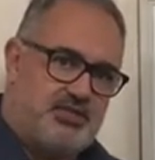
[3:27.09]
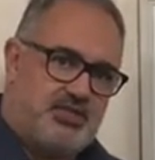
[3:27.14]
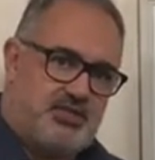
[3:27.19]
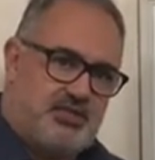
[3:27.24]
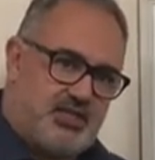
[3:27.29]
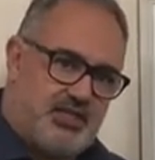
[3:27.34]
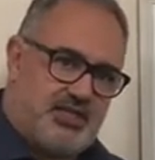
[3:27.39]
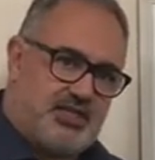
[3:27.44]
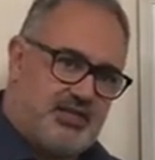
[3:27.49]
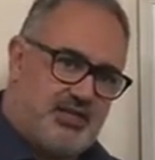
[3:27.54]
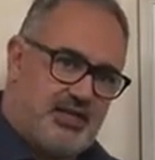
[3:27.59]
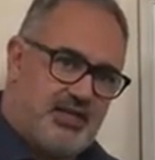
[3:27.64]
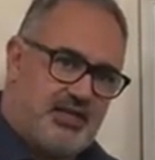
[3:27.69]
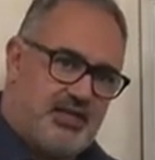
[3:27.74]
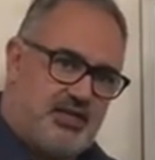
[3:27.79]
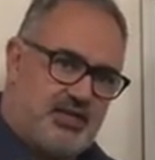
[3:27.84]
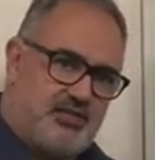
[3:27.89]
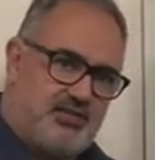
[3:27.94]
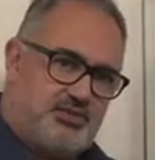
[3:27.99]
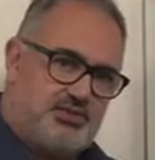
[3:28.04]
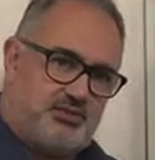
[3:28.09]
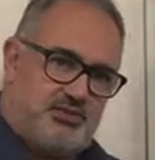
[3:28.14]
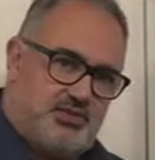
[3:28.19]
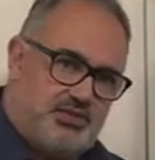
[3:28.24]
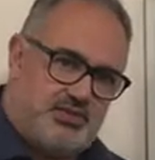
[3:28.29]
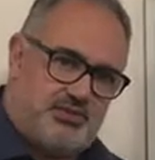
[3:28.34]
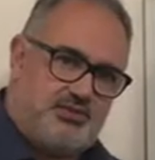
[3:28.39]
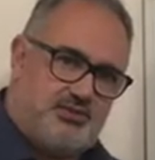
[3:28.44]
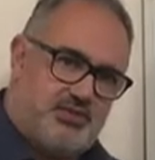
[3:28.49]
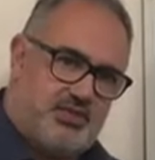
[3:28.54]
So they kind of sort of
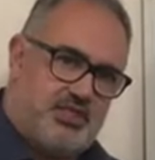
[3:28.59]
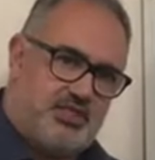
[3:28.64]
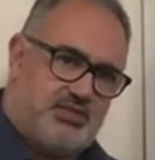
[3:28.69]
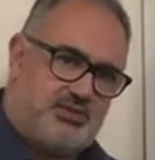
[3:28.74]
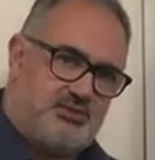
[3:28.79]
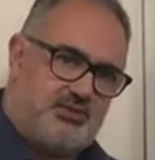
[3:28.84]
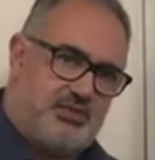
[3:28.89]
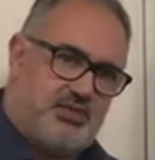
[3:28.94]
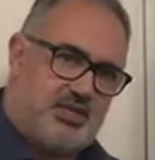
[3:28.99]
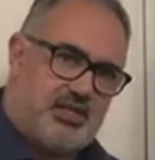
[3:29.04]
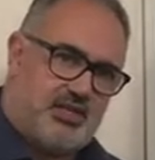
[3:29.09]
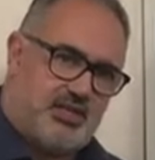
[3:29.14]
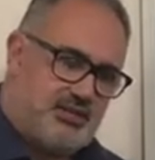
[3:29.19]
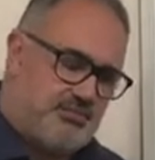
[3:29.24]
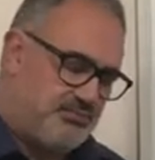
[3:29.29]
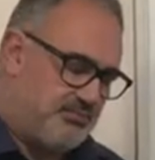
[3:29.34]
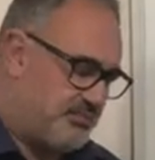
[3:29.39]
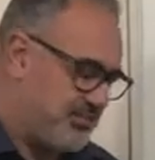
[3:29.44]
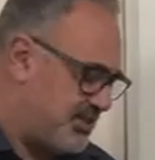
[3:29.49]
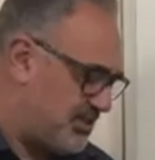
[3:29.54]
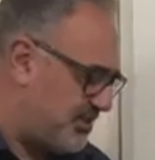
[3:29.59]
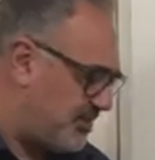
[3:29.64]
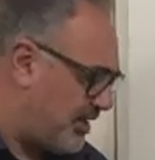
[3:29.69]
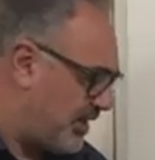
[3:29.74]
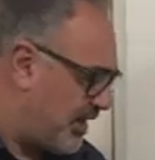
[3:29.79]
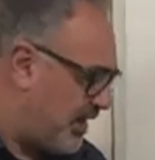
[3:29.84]
do this with the limbs.